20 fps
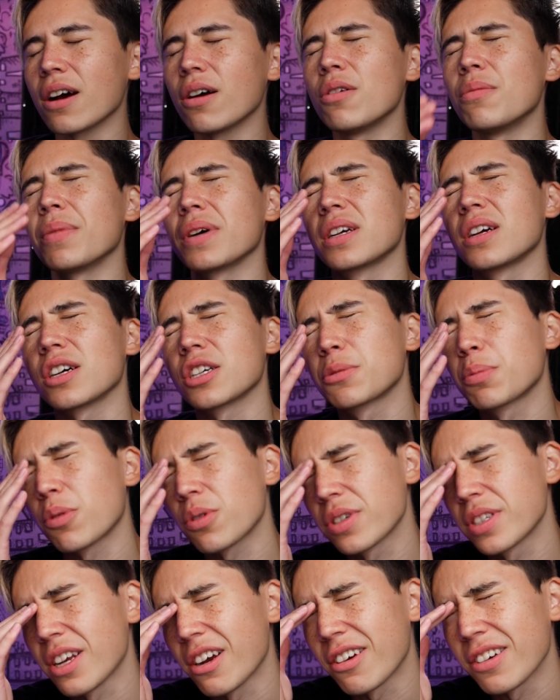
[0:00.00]
Oh my gosh, poor
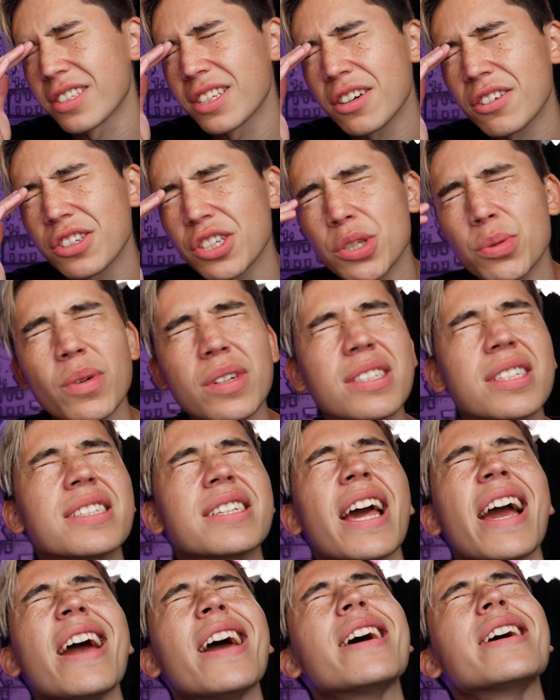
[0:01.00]
Sarah. Sarah just wants to
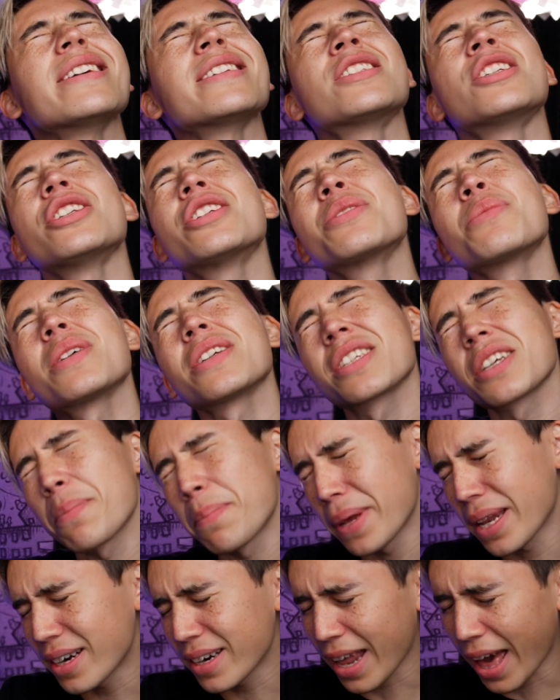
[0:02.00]
dance. She just wants to
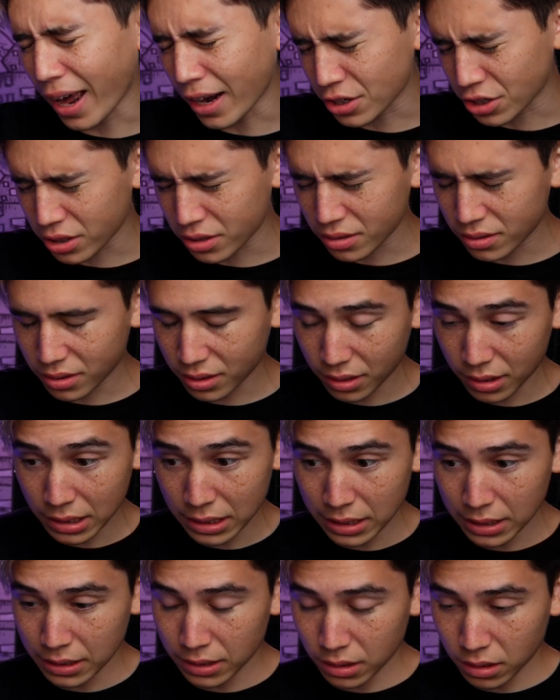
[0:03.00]
compete at nationals
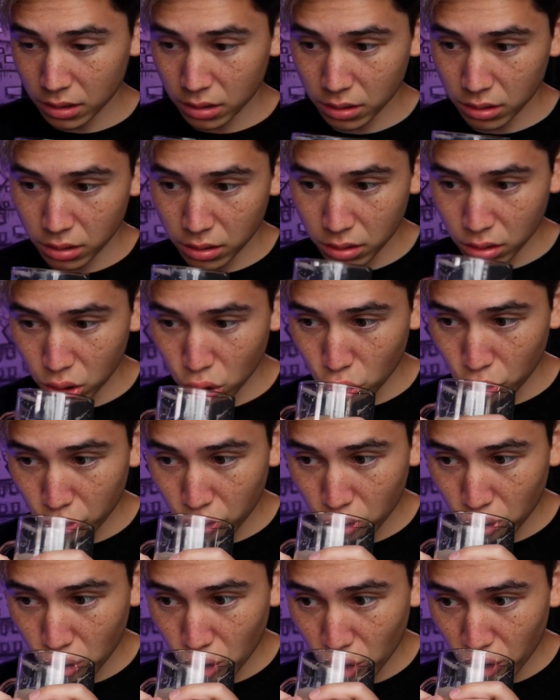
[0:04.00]
truth. That's it.
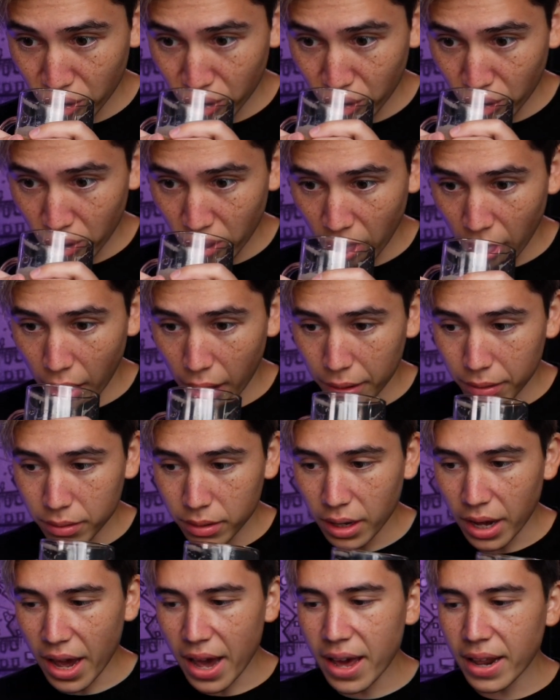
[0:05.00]
Why are you telling me the
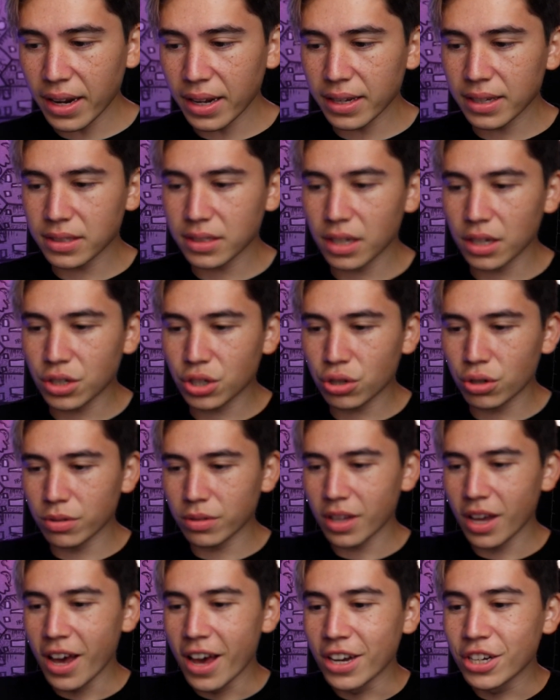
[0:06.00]
truth? It is the
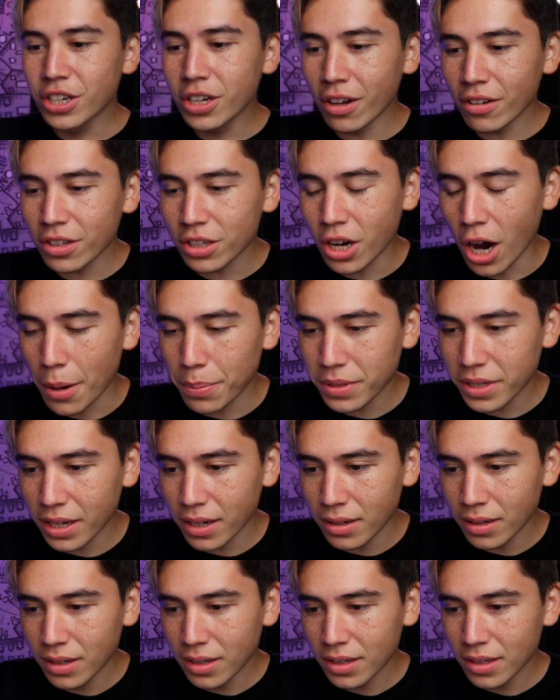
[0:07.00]
truth. She calling the cops
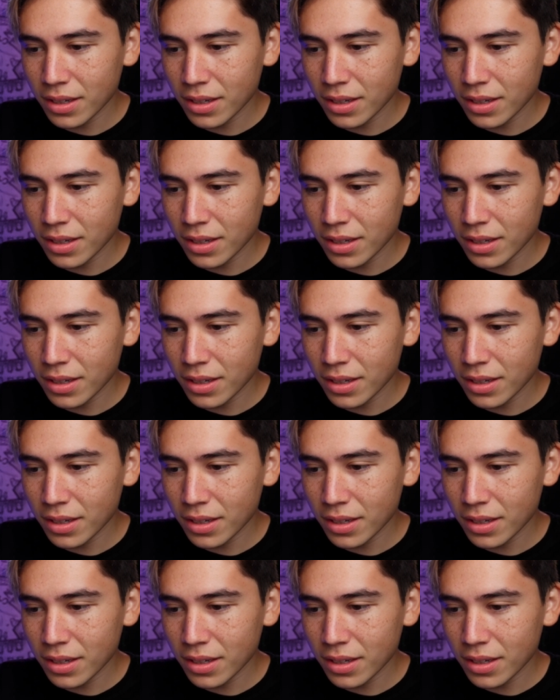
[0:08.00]
again?